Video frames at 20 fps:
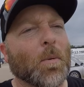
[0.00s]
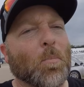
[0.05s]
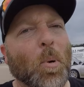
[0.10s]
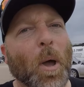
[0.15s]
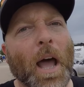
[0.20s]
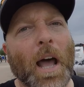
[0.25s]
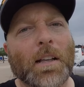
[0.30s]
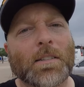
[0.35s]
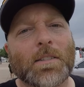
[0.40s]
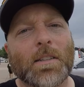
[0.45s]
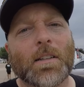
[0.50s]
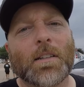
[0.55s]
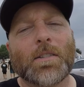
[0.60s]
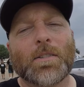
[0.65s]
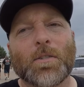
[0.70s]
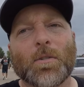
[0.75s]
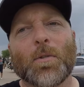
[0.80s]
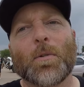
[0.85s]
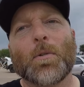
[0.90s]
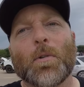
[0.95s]
pass
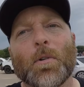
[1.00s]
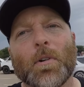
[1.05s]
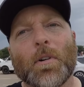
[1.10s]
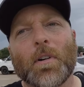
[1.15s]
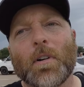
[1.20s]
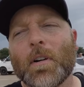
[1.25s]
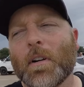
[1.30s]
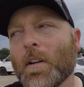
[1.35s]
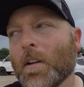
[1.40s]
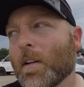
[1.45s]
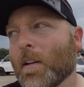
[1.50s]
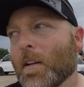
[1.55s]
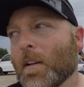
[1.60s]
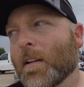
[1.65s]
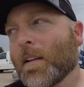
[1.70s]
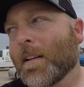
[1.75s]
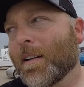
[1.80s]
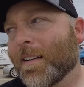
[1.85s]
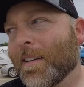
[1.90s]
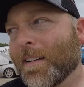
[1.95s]
us or
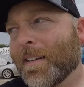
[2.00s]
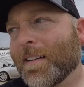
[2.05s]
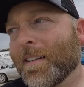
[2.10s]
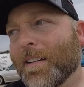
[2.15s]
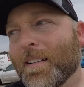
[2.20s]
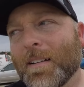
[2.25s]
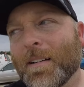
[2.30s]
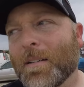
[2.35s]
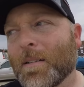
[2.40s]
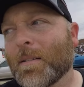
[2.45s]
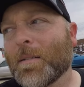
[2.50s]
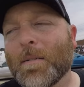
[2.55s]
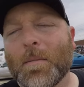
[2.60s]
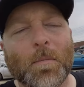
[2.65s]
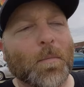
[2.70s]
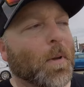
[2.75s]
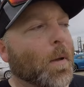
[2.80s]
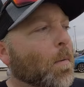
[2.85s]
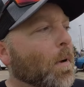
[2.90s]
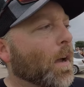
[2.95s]

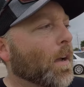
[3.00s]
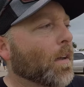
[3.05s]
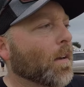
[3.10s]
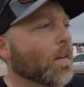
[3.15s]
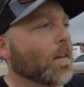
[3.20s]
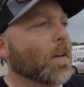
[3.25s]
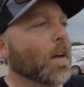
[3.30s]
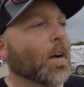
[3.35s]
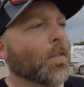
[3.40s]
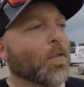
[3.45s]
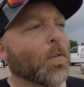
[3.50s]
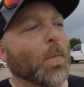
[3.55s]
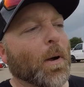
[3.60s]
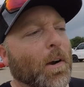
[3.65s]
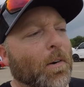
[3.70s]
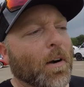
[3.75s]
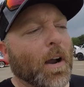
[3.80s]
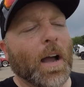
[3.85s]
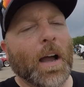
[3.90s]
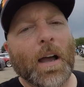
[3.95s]
uh, maybe I can cover
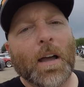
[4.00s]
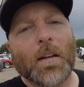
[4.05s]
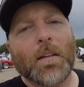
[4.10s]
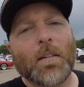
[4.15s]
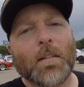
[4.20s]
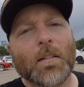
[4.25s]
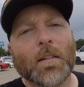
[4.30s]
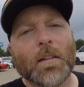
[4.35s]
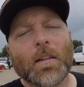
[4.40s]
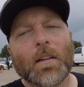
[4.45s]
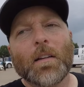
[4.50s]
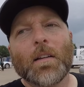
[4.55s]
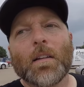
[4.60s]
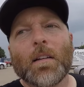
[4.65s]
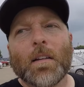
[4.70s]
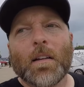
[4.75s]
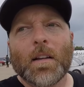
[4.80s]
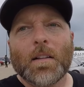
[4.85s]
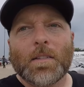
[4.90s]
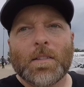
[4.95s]
my ride
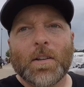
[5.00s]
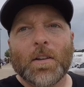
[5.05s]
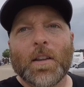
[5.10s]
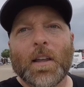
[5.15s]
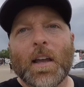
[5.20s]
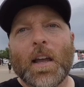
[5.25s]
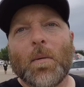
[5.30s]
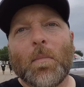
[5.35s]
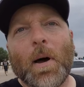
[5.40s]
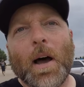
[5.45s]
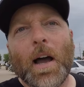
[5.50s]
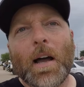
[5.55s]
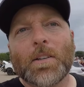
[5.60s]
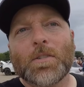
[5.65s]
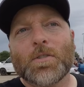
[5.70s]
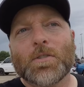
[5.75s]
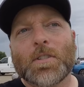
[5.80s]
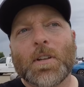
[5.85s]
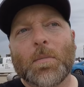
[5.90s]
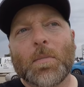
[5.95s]
until they get by
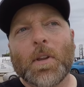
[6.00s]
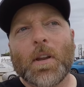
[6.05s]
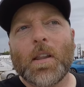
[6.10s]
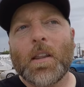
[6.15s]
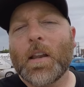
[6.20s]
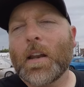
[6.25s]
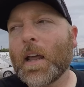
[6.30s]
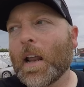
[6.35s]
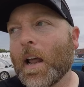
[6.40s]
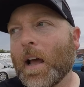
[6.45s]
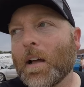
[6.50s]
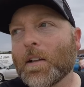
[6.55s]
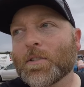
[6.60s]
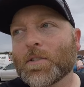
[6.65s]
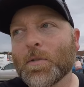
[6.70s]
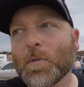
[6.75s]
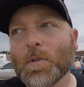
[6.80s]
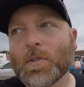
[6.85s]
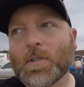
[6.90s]
us or something and then head out. We'll